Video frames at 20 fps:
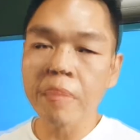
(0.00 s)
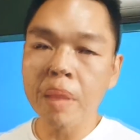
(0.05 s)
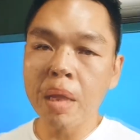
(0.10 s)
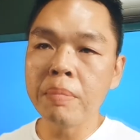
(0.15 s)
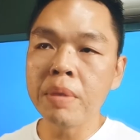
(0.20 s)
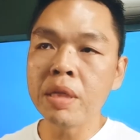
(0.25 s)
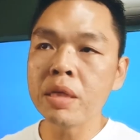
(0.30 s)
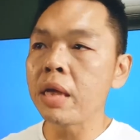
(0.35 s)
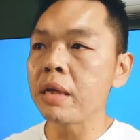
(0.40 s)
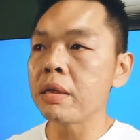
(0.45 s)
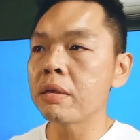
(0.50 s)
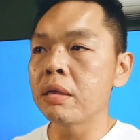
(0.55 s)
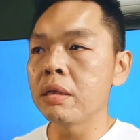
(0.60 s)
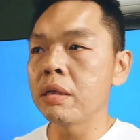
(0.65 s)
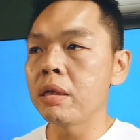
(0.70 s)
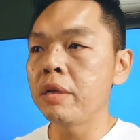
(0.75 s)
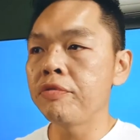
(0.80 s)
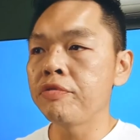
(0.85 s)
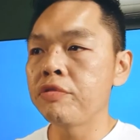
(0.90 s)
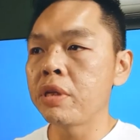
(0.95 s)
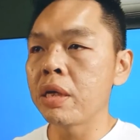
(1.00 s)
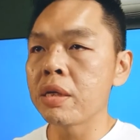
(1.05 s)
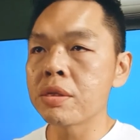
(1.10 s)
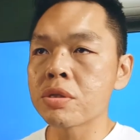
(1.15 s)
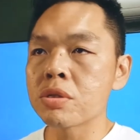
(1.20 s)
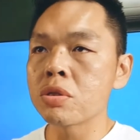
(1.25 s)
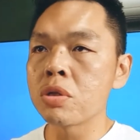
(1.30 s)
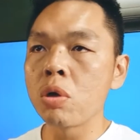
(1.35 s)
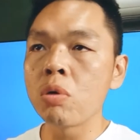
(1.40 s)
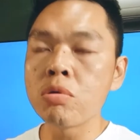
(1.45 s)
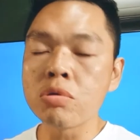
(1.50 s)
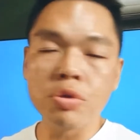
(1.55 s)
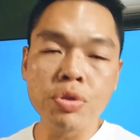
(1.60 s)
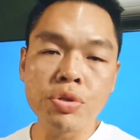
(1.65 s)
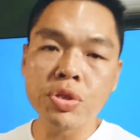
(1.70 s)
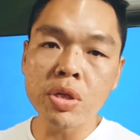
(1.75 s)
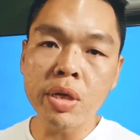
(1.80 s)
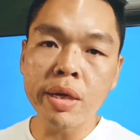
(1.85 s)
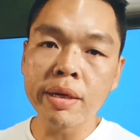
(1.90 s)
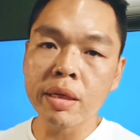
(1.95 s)
I mean like uh, if there's no
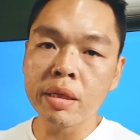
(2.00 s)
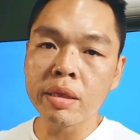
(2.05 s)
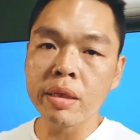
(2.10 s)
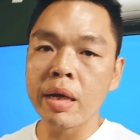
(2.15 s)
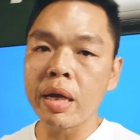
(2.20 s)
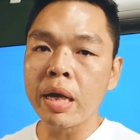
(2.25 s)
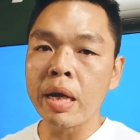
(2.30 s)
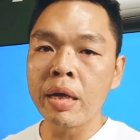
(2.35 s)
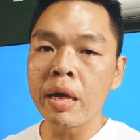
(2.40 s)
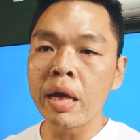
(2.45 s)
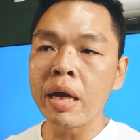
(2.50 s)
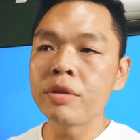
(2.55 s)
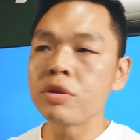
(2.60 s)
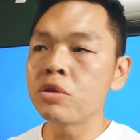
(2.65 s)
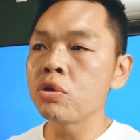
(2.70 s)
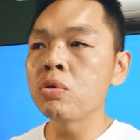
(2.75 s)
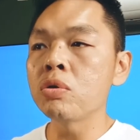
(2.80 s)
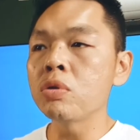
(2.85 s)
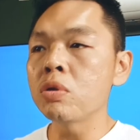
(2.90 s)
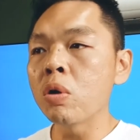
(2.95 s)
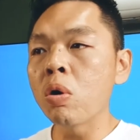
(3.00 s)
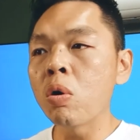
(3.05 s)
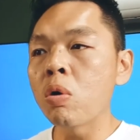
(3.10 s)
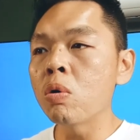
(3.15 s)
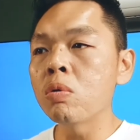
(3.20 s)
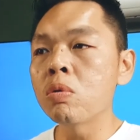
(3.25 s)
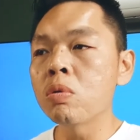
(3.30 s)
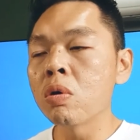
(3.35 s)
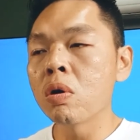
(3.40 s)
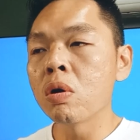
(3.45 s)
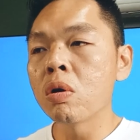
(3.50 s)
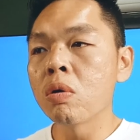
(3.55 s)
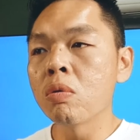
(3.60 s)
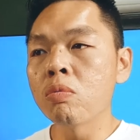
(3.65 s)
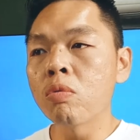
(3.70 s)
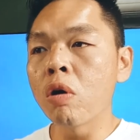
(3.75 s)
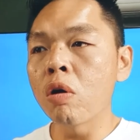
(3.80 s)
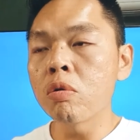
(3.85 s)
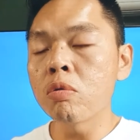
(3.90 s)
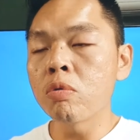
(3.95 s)
CG architect, I, I don't know
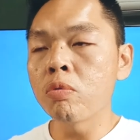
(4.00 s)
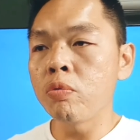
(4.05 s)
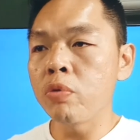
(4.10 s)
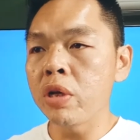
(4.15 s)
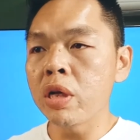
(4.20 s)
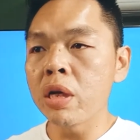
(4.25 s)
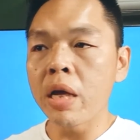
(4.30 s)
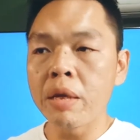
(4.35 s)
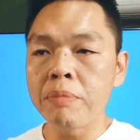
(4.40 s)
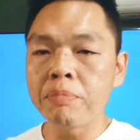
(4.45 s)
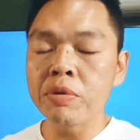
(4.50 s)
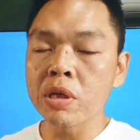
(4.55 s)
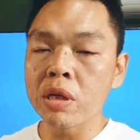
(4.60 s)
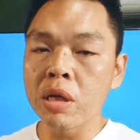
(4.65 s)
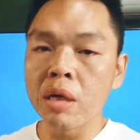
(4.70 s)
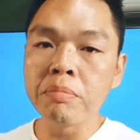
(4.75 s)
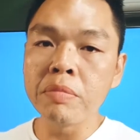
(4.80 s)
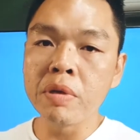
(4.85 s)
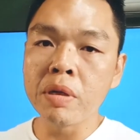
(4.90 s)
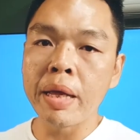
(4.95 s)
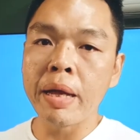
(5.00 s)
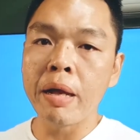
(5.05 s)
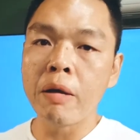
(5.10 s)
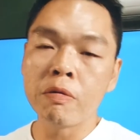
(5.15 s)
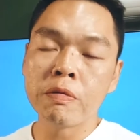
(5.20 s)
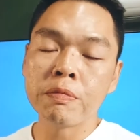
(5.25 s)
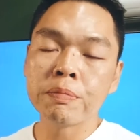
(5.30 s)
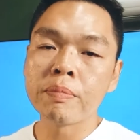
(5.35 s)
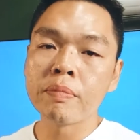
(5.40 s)
what will I become now.